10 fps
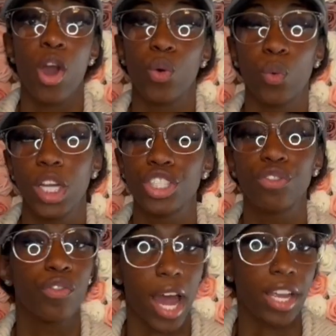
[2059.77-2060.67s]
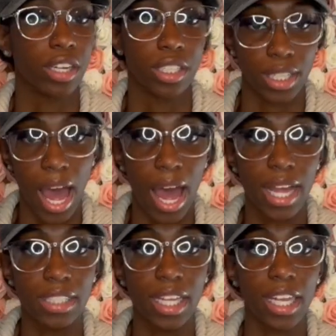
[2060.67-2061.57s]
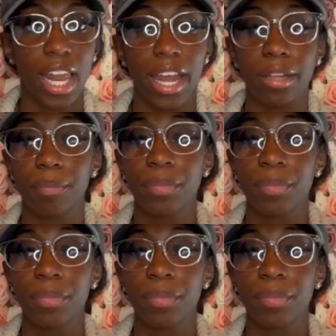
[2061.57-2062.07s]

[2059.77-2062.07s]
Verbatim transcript: once you find your size and like